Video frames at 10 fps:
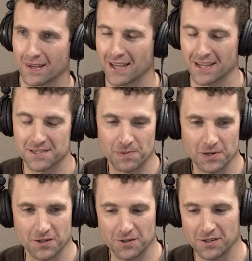Yeah, that's
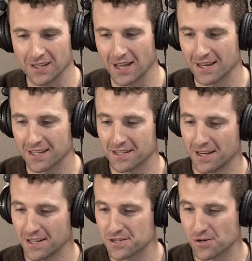pretty cool. Uh, it,
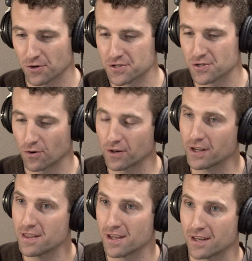and it's your
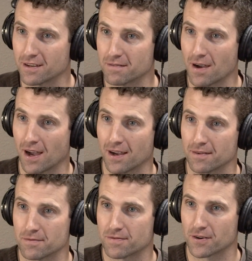story that uh,
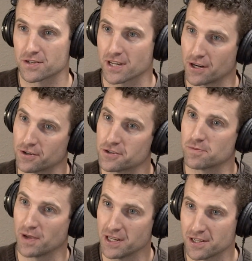first introduced
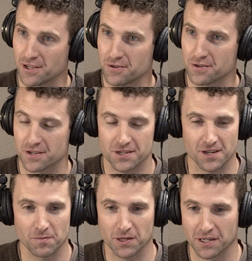me to you, just
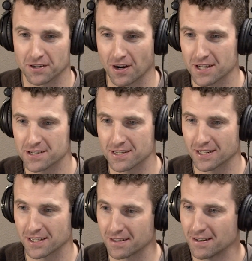stumbling across
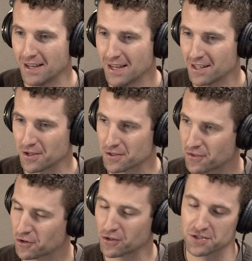it and you know the
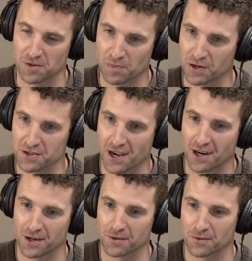circles that Pure
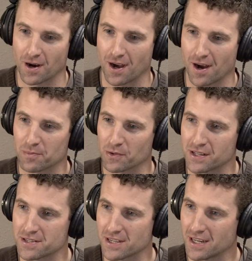Desire uh,
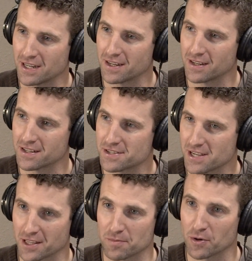operates in, and
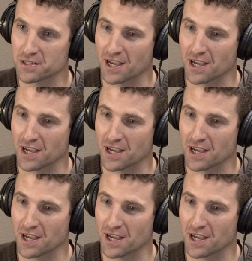seeing the book